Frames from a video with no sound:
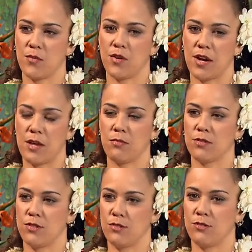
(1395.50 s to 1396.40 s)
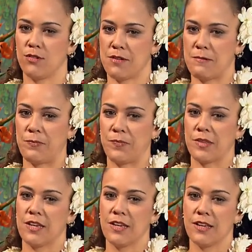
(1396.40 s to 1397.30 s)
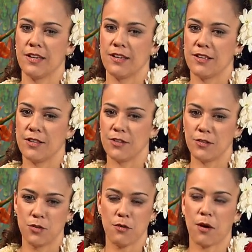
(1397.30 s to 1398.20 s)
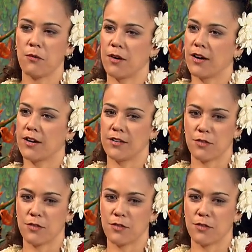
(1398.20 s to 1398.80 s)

and we're able to um, do our work